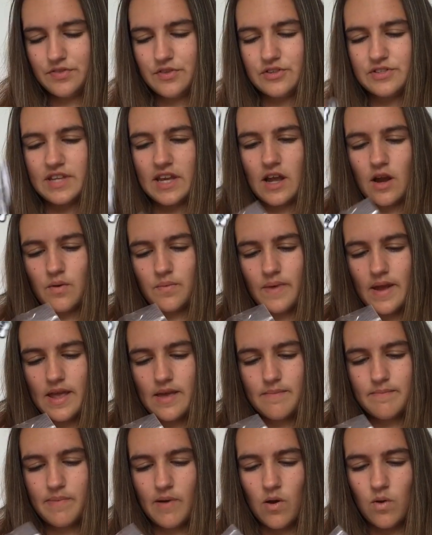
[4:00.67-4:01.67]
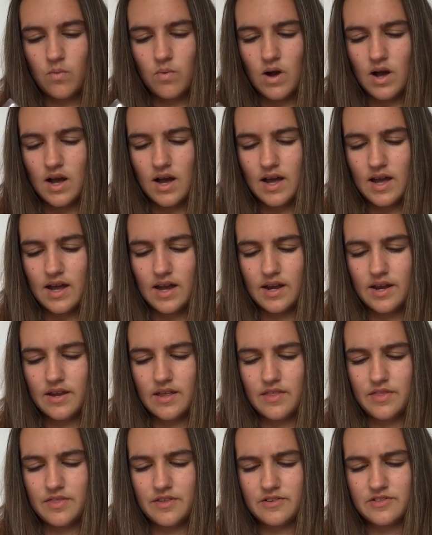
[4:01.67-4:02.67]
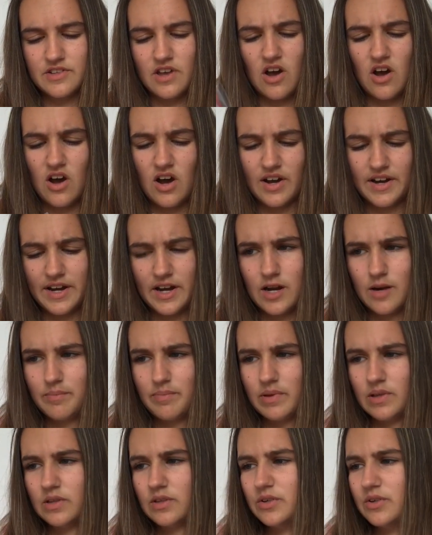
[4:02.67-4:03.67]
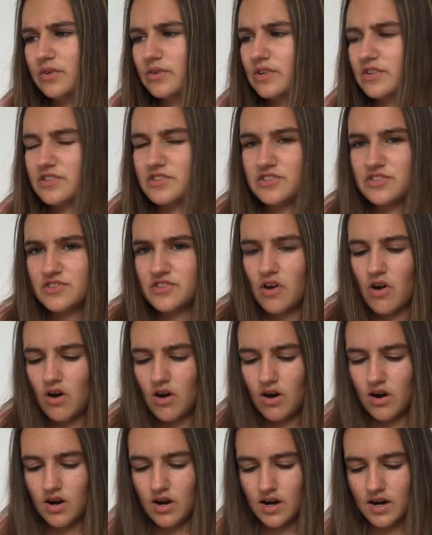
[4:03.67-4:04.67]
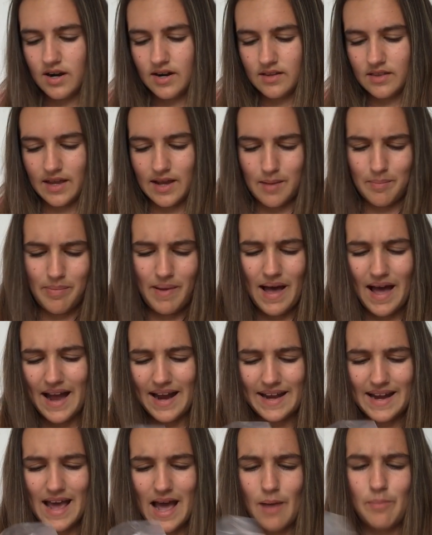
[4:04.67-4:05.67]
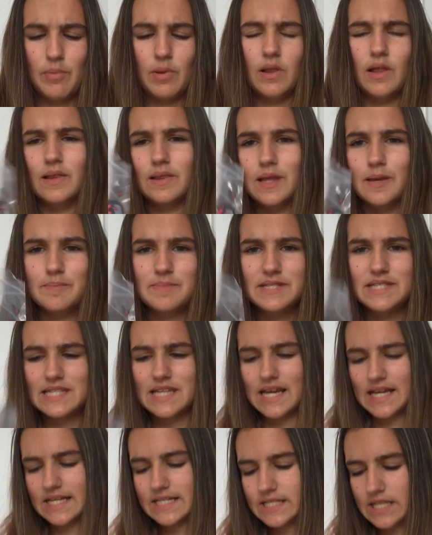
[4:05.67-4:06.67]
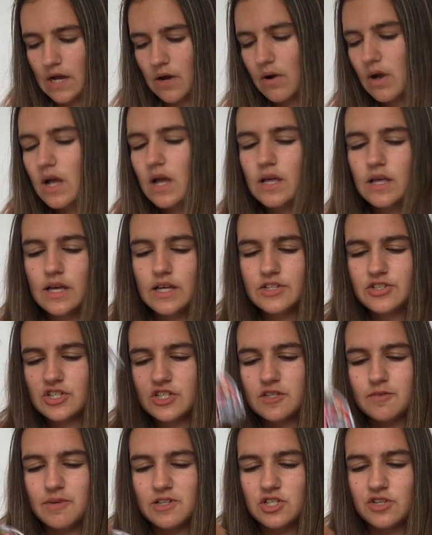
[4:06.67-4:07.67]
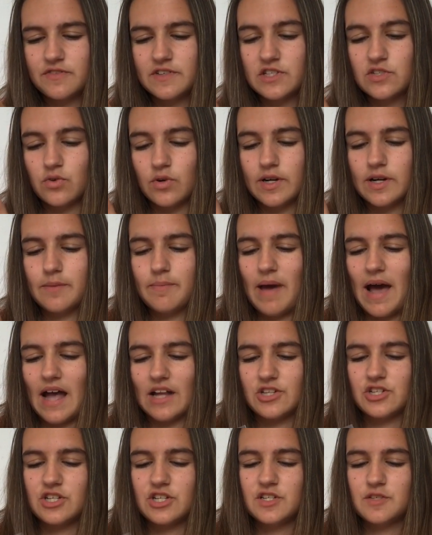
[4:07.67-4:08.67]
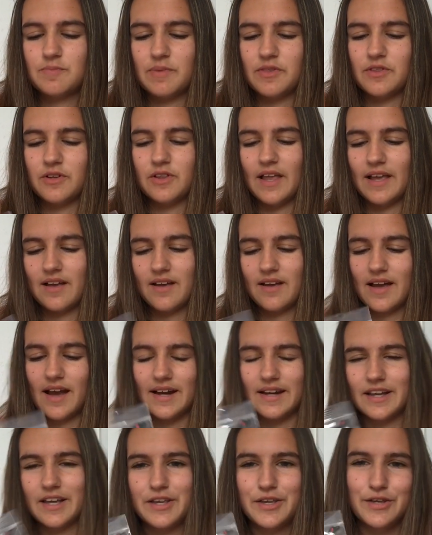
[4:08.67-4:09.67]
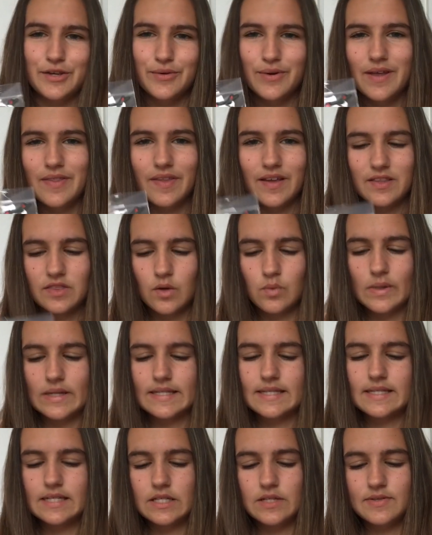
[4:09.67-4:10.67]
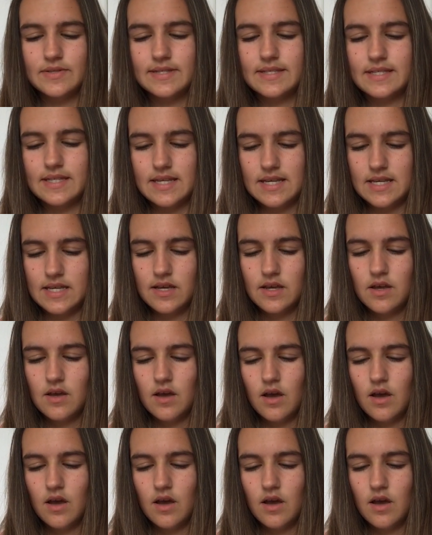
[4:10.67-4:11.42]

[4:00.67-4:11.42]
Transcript: There's like a rainbow one, there's a hot air balloon, a star, like a pineapple, a lipstick. So it's just a bunch of assorted patches, but they're like kind of cute and like the ones that you see